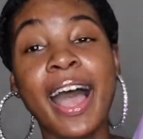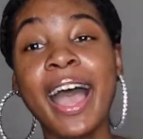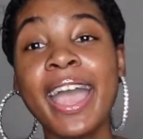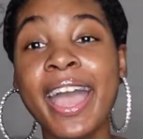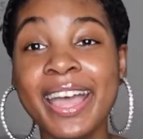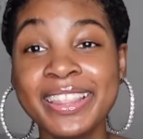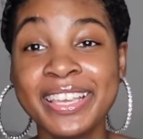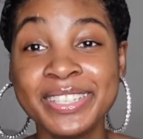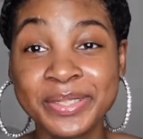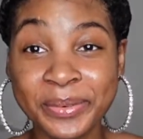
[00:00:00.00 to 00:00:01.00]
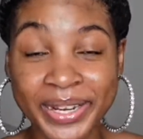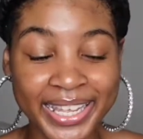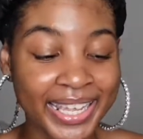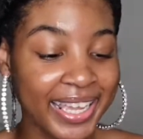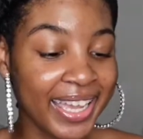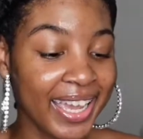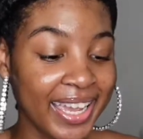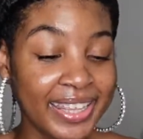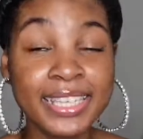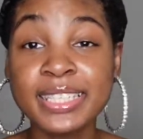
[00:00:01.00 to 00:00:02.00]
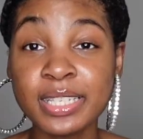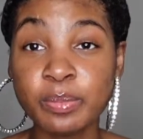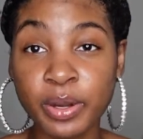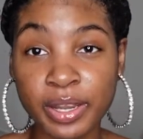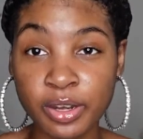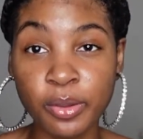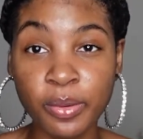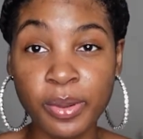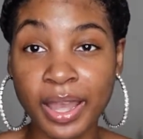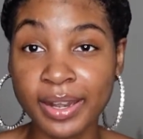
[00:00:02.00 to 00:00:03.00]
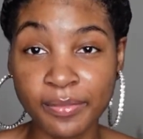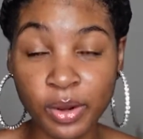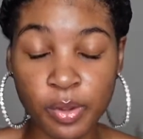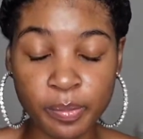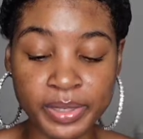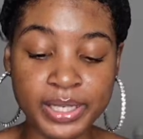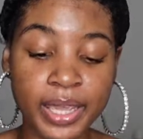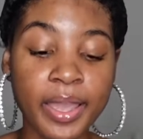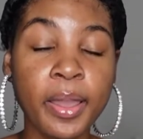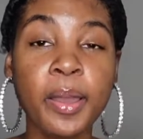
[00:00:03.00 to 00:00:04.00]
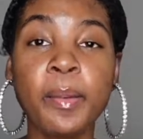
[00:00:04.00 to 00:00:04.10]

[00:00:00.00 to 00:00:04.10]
I had this wig, this is brand new, I never opened it,